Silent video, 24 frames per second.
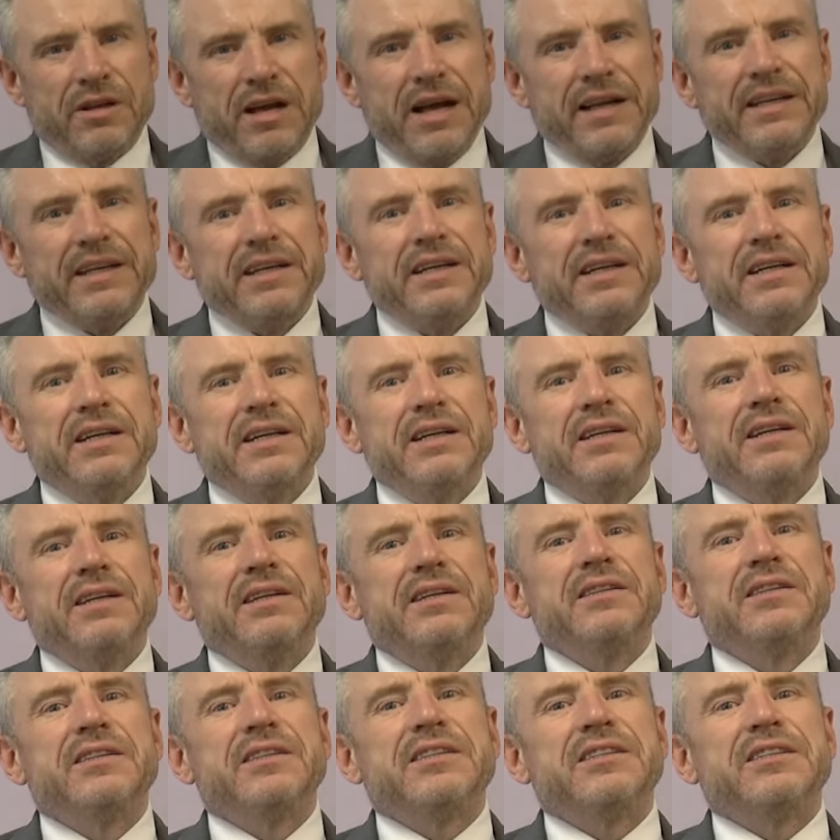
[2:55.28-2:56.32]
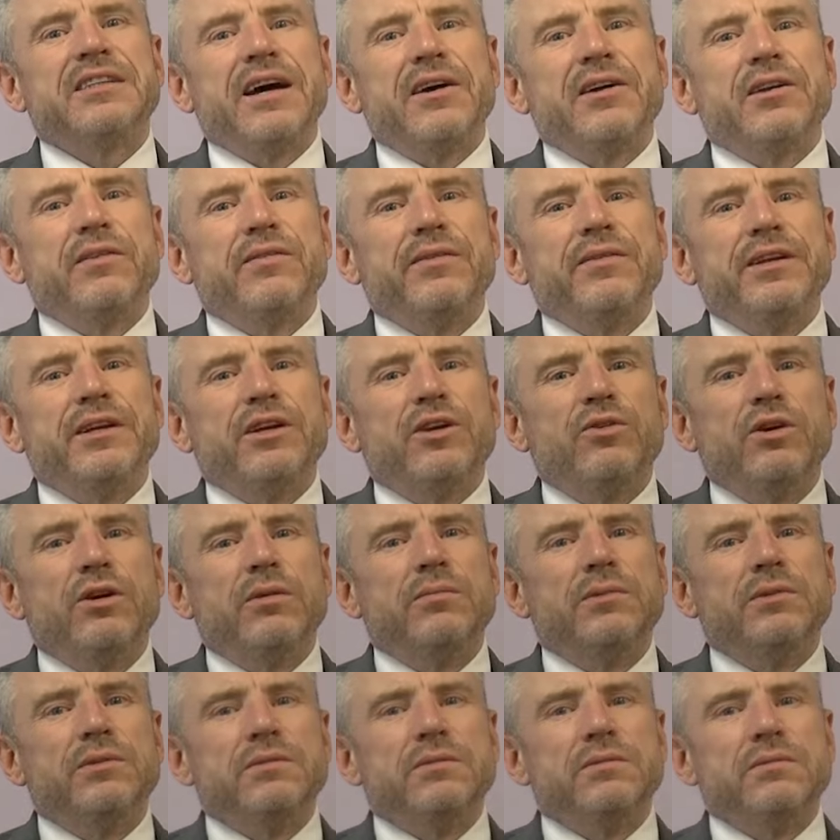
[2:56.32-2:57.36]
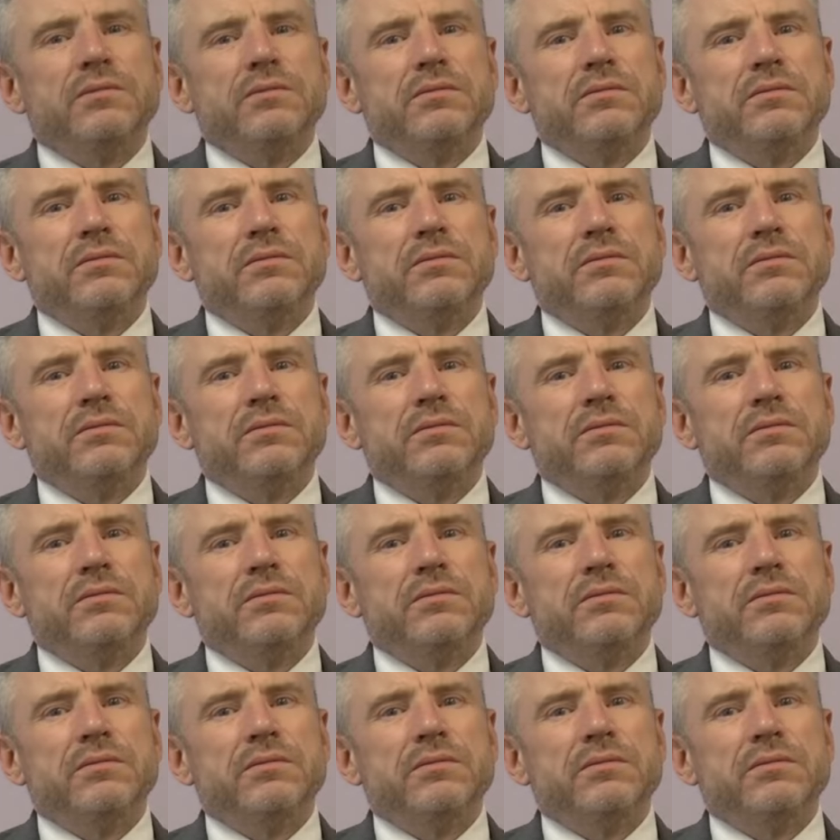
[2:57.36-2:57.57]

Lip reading: the sound of any equipment